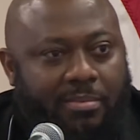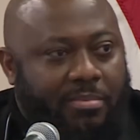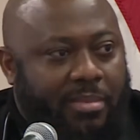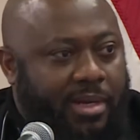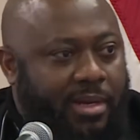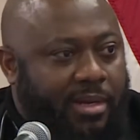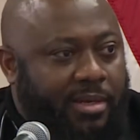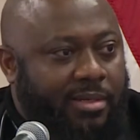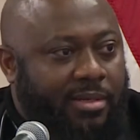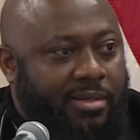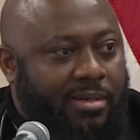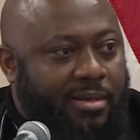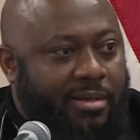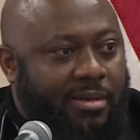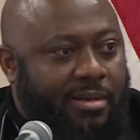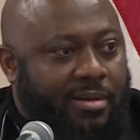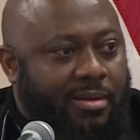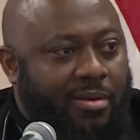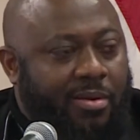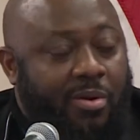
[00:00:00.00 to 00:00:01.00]
minute.
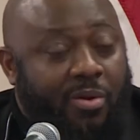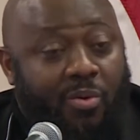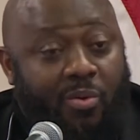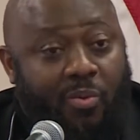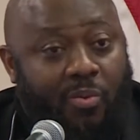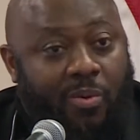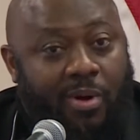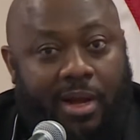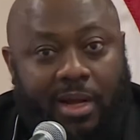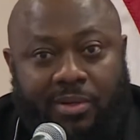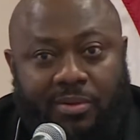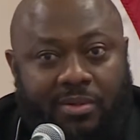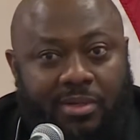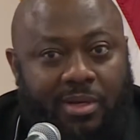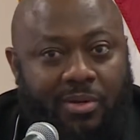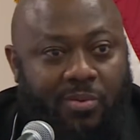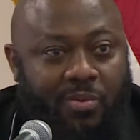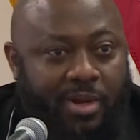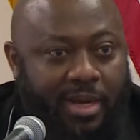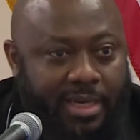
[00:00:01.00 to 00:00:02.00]
Why do
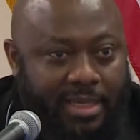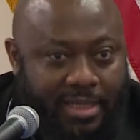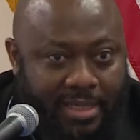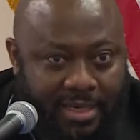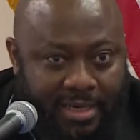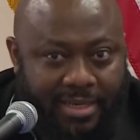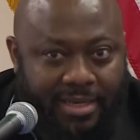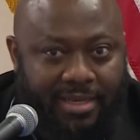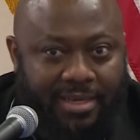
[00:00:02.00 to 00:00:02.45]
they wait?